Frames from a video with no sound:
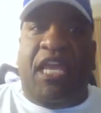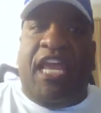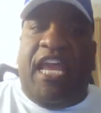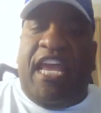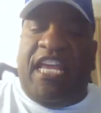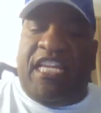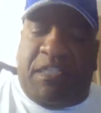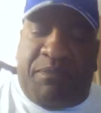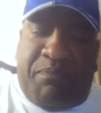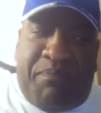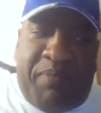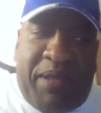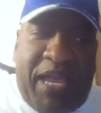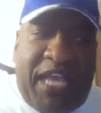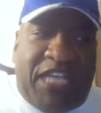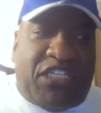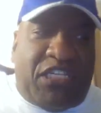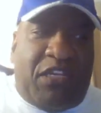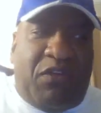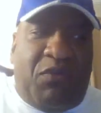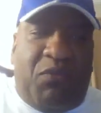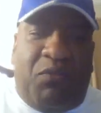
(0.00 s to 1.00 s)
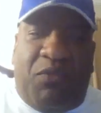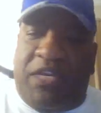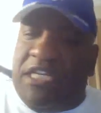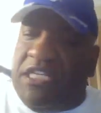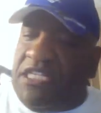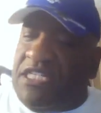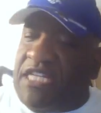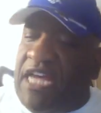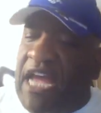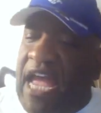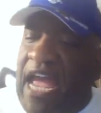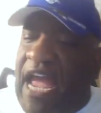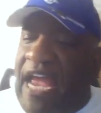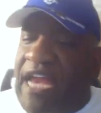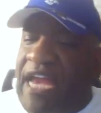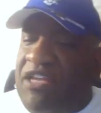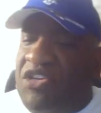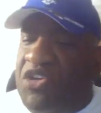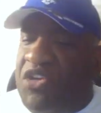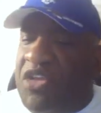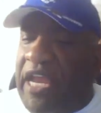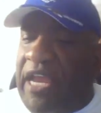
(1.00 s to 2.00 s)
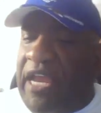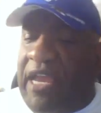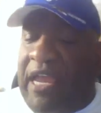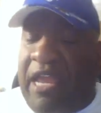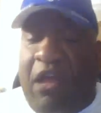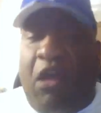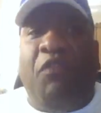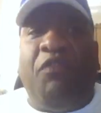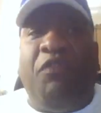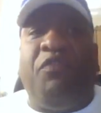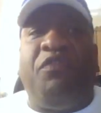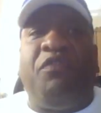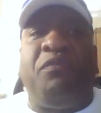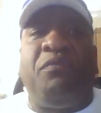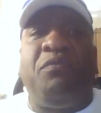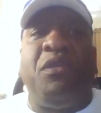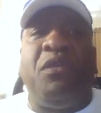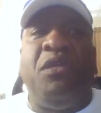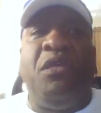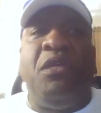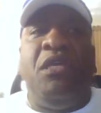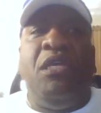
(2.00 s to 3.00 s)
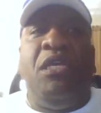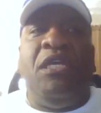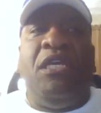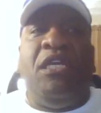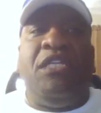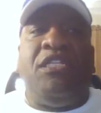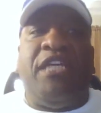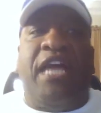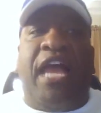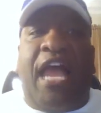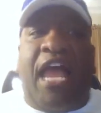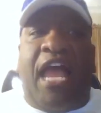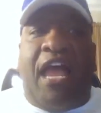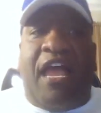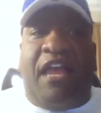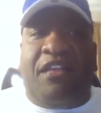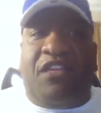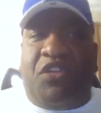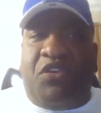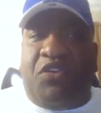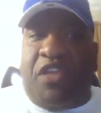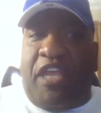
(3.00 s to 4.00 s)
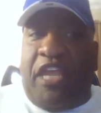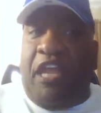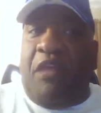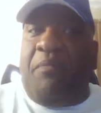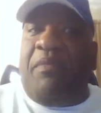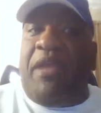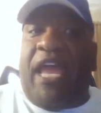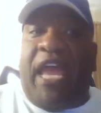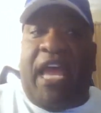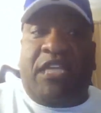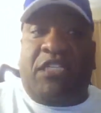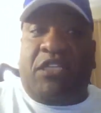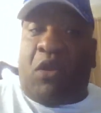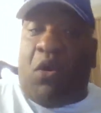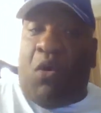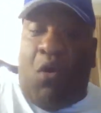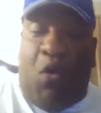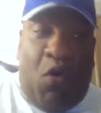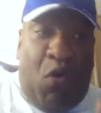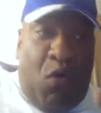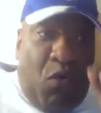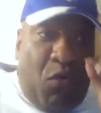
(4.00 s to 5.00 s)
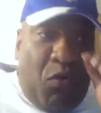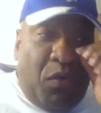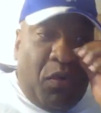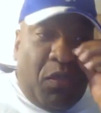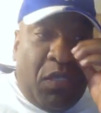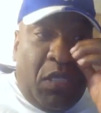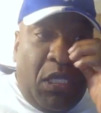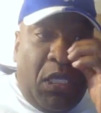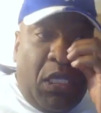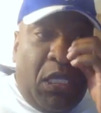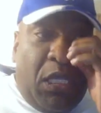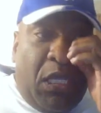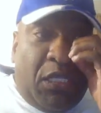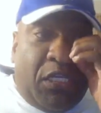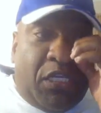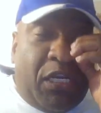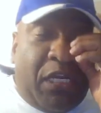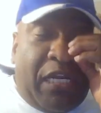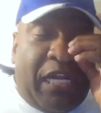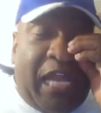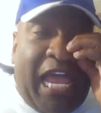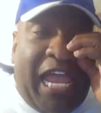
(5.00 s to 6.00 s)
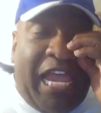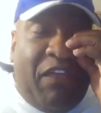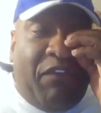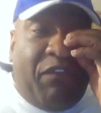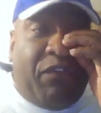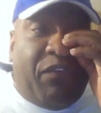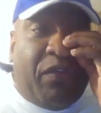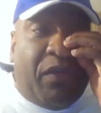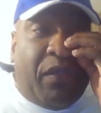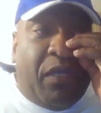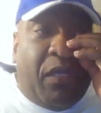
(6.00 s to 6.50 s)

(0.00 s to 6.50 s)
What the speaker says: especially when it's tied to their health, tied to them as a whole, their life,